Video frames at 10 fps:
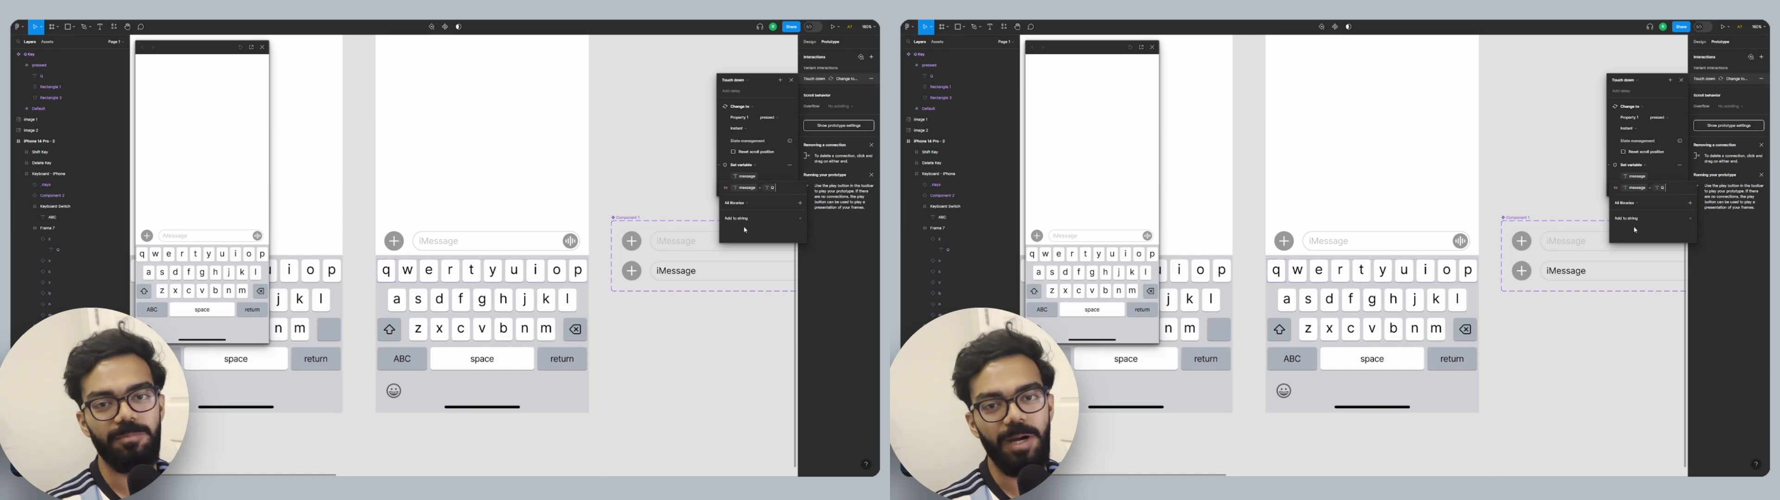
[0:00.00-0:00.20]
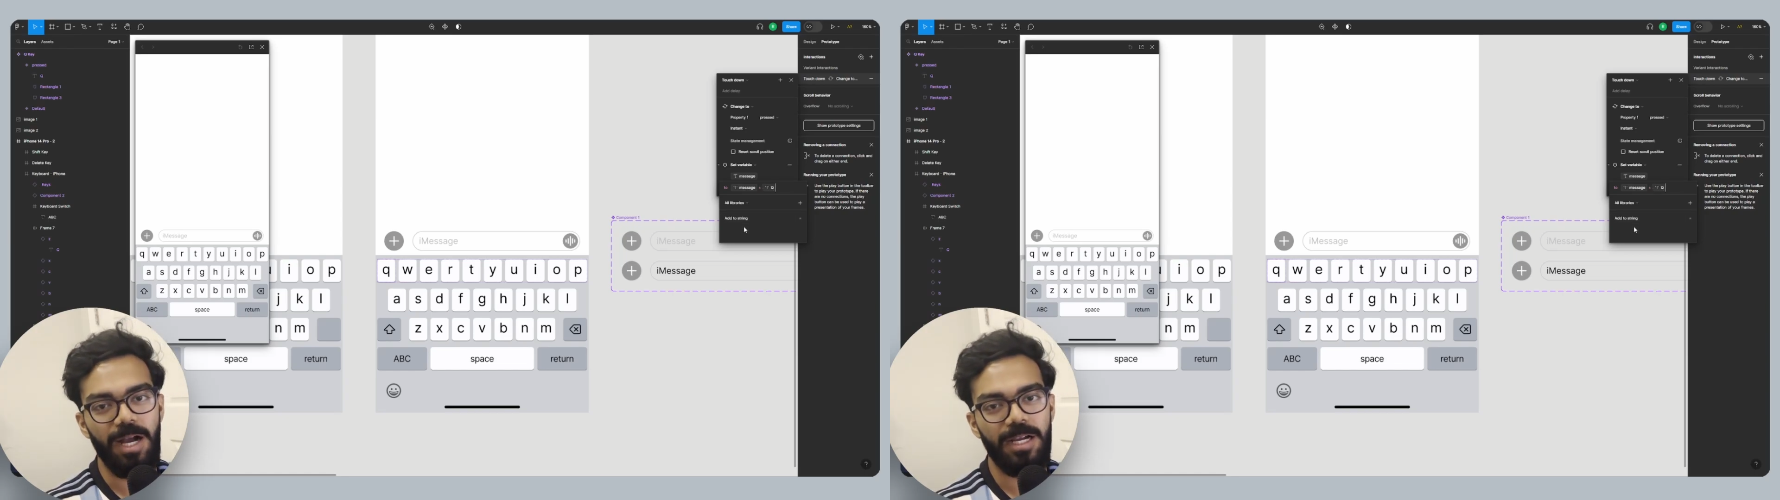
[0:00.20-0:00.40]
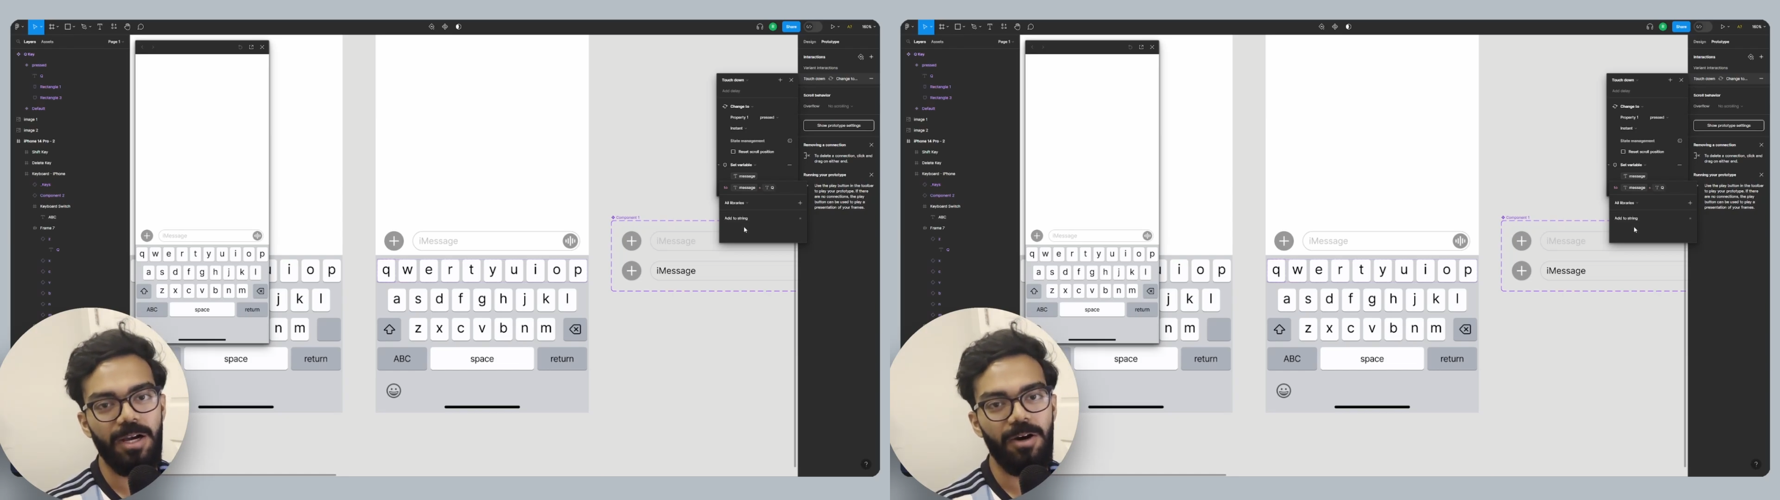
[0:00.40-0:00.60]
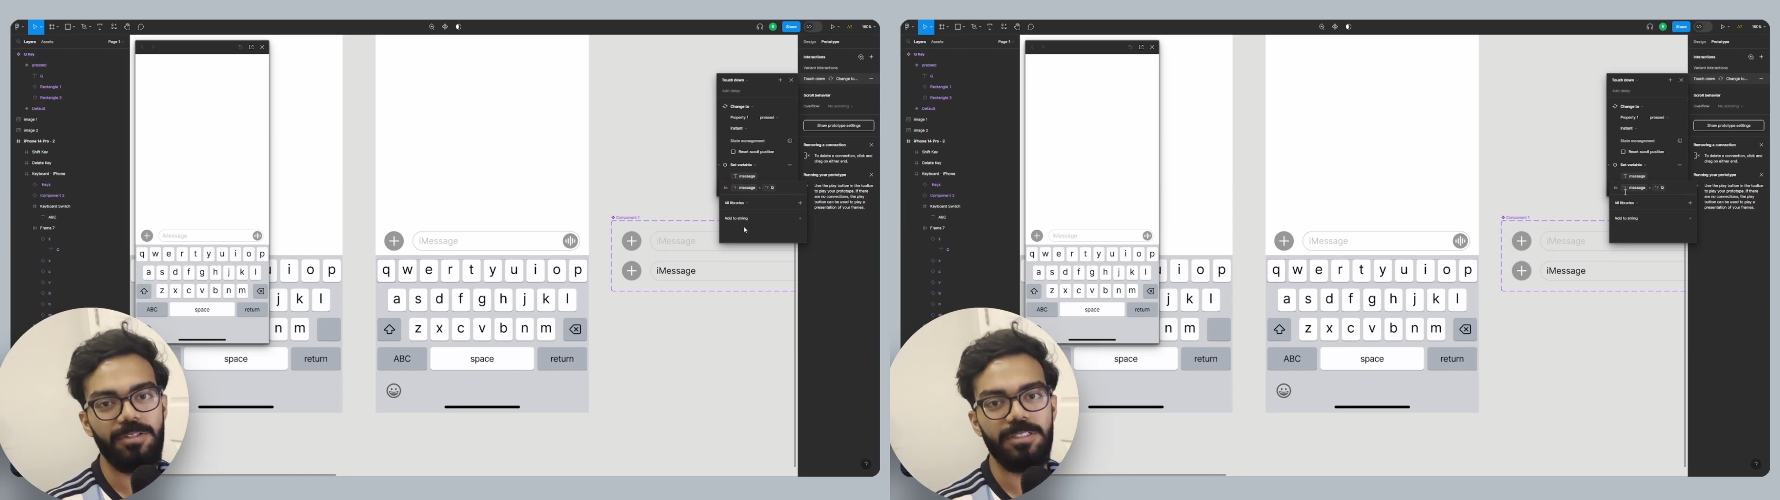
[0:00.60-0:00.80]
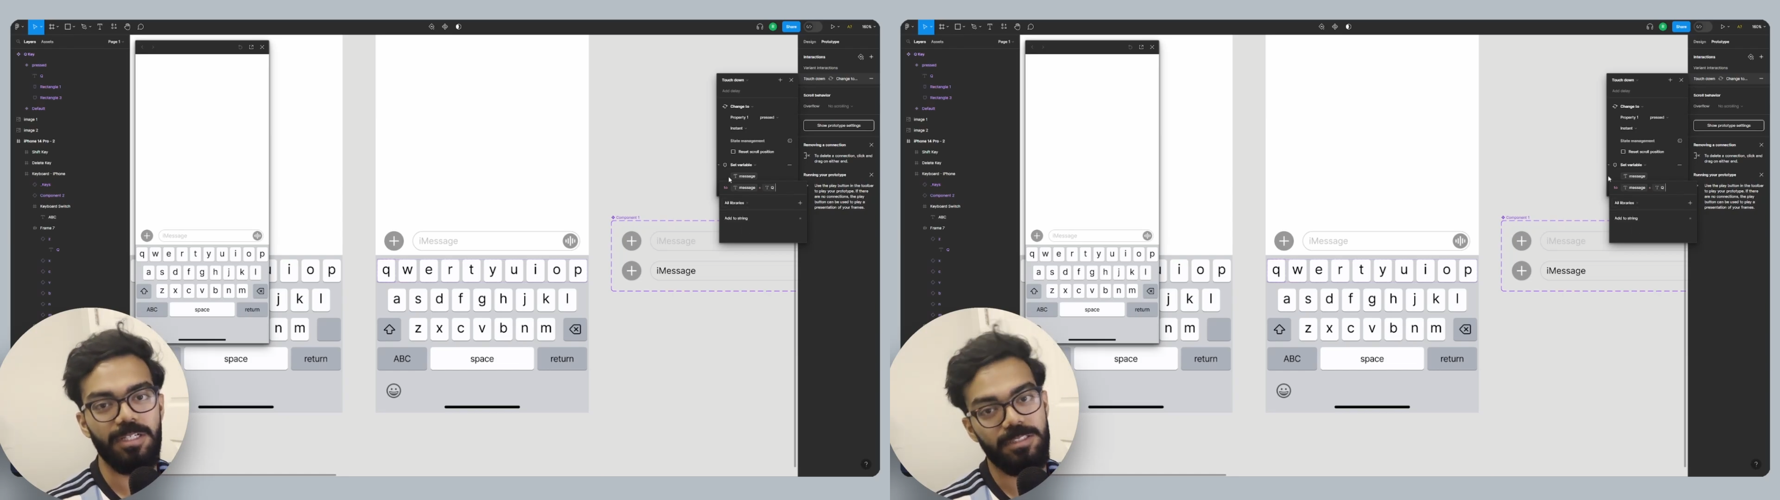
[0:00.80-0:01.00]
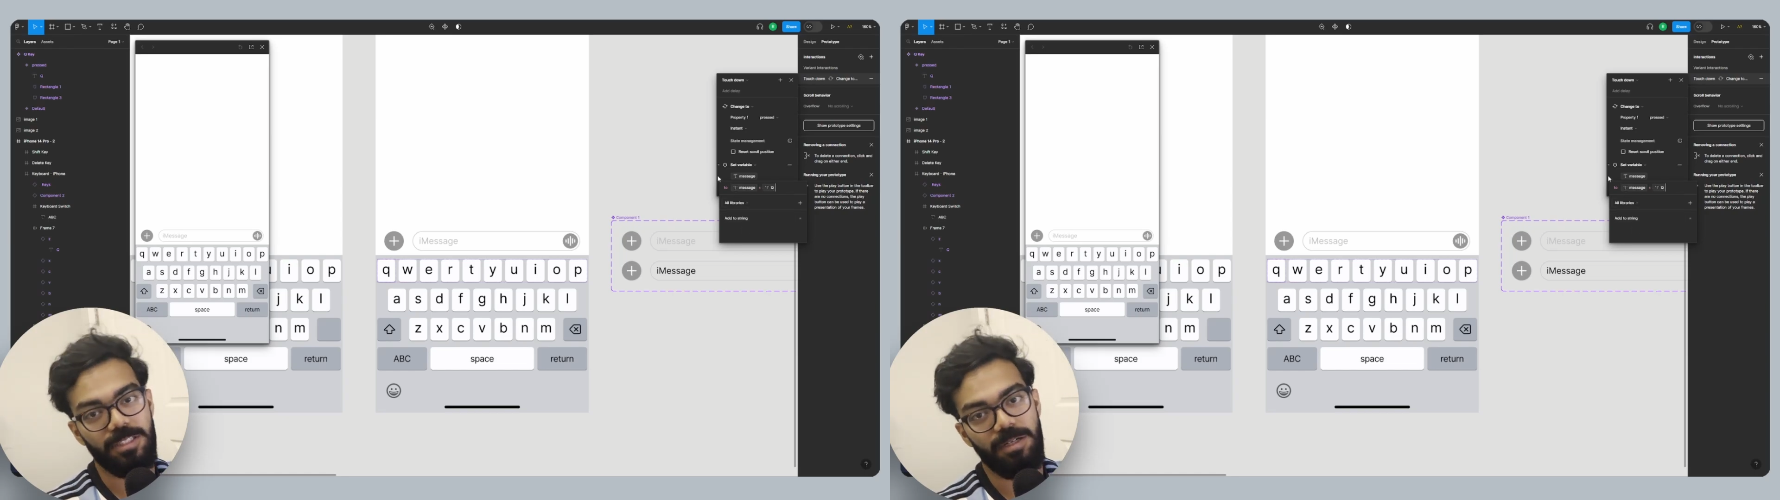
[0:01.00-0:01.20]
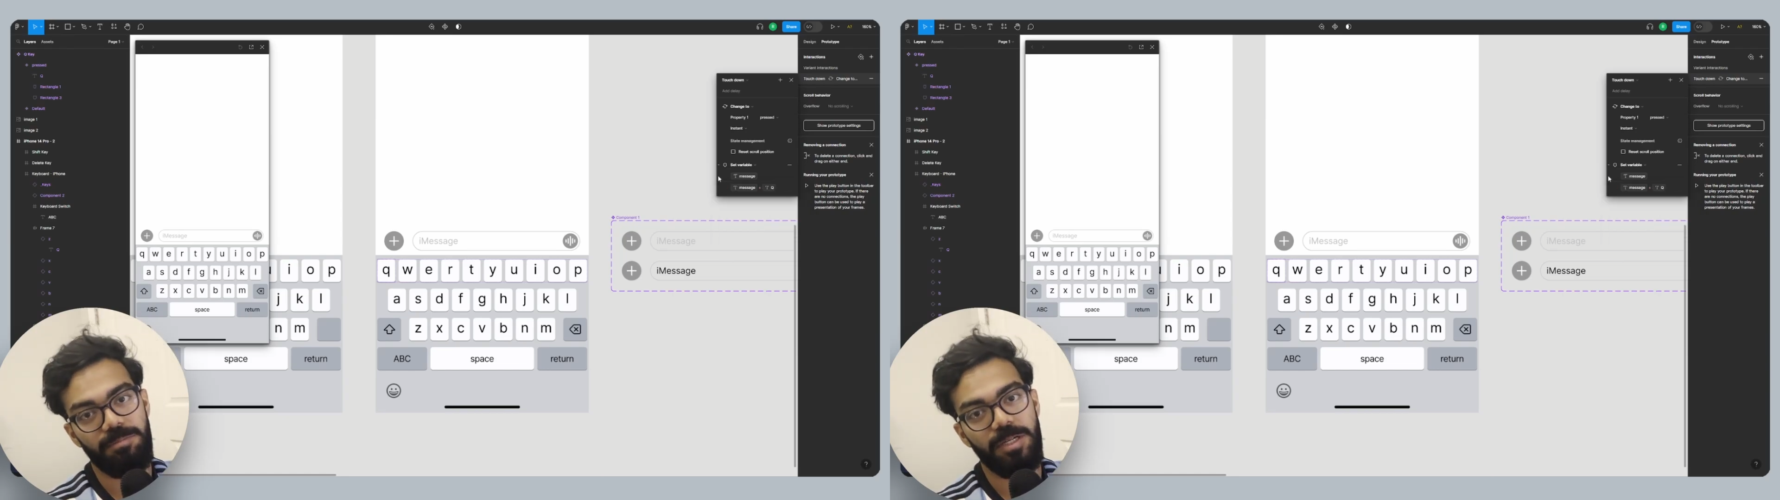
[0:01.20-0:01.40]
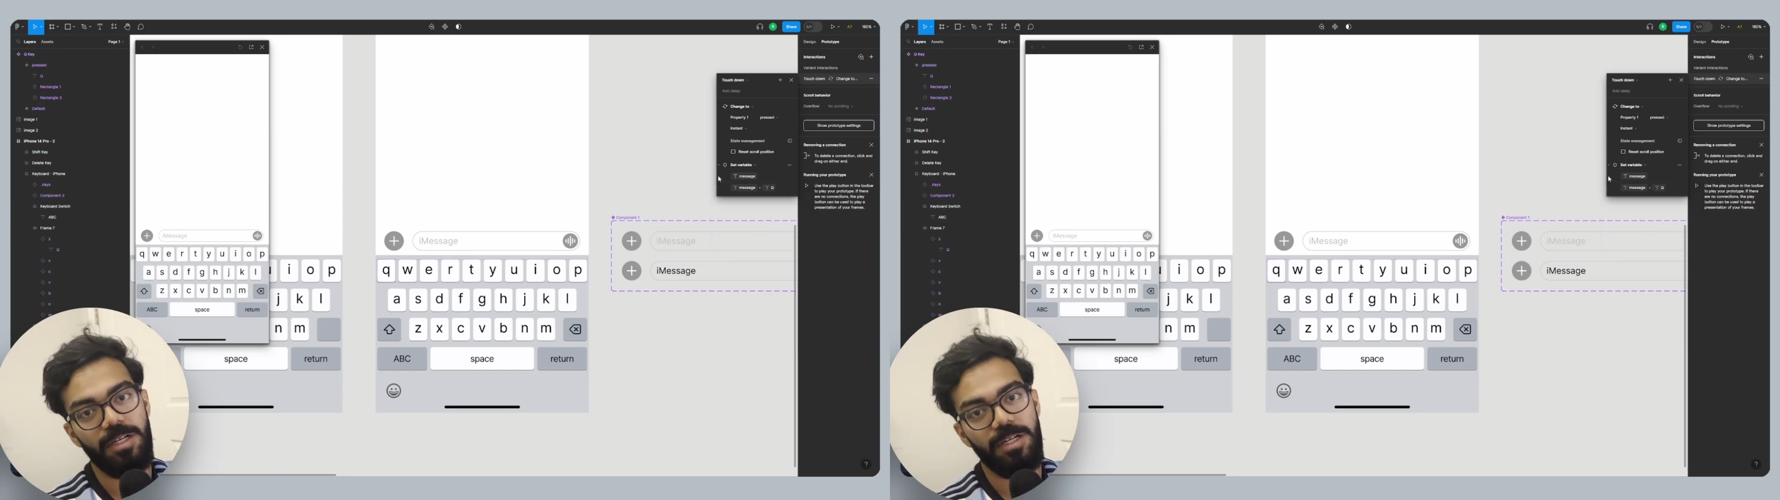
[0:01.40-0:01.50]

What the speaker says: back on touch up,